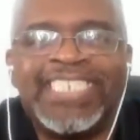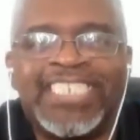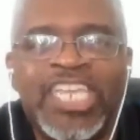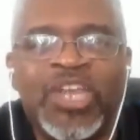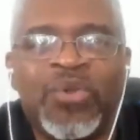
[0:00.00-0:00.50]

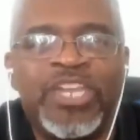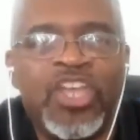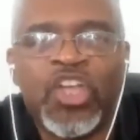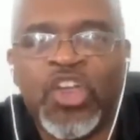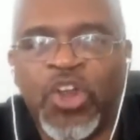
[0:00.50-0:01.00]

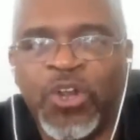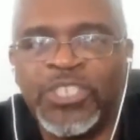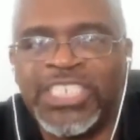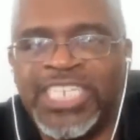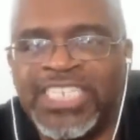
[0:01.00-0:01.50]
secret,
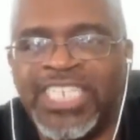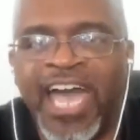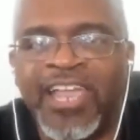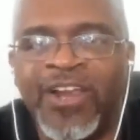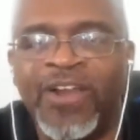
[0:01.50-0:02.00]
cursed
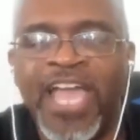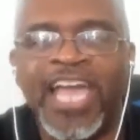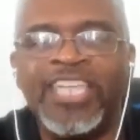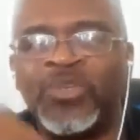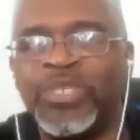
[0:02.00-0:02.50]
desire
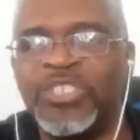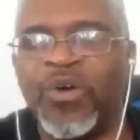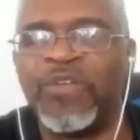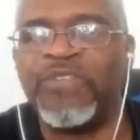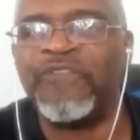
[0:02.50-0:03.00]
as a
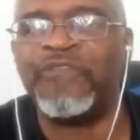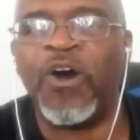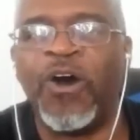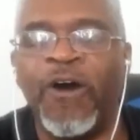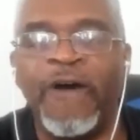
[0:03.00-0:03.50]
result of the
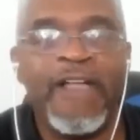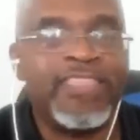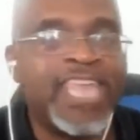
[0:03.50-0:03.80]
fall